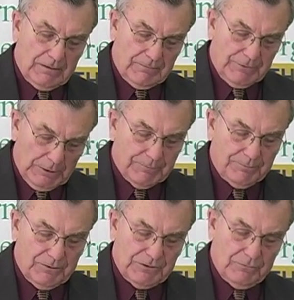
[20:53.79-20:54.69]
your
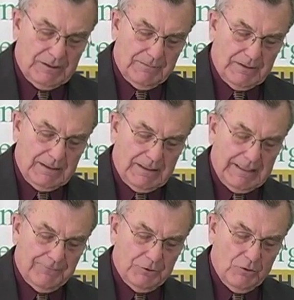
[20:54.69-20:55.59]
proposal would
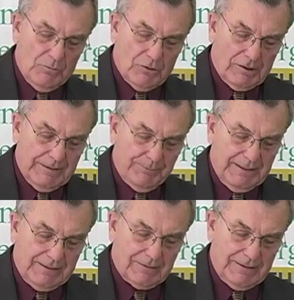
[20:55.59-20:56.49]
have no more
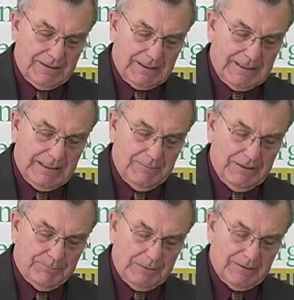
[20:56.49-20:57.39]
impact on the economy,
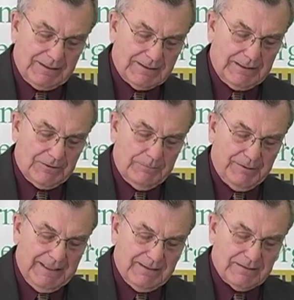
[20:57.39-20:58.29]
the public sector,
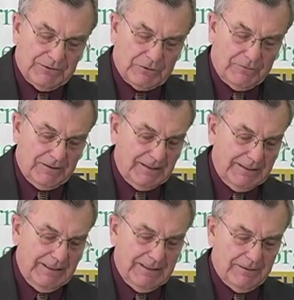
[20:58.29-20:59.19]
banks, and so forth than
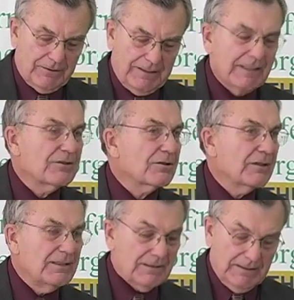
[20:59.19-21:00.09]
any other
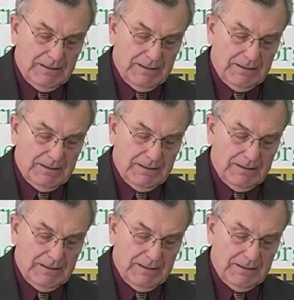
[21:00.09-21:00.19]
increase